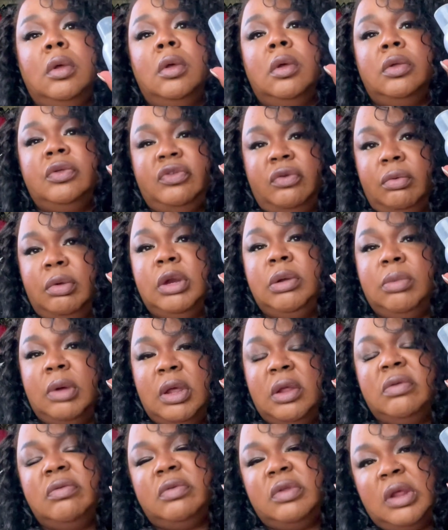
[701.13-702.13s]
So
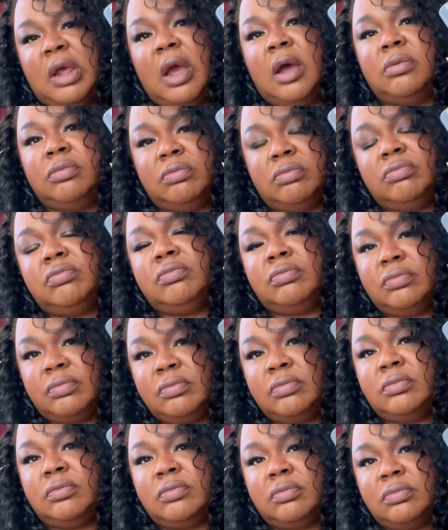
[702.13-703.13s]
anyways, yeah.
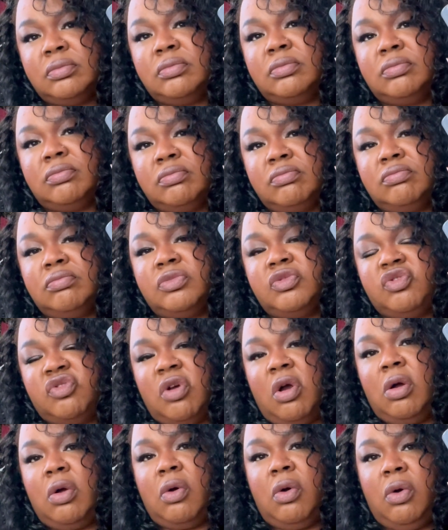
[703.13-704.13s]

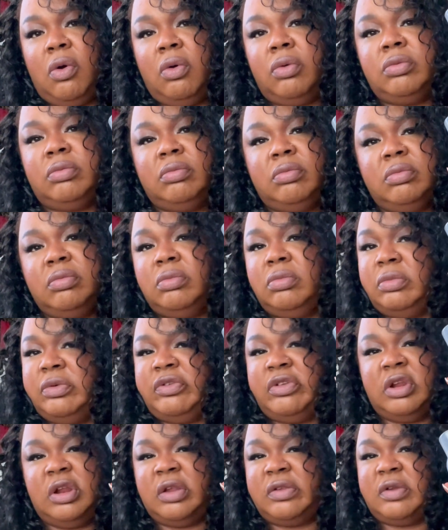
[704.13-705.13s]
Stronghold,
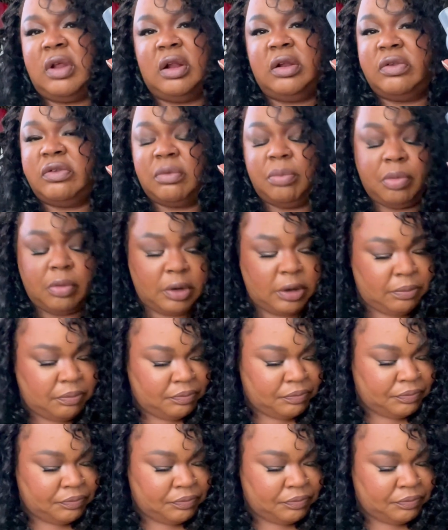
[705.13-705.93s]
she does not disappoint.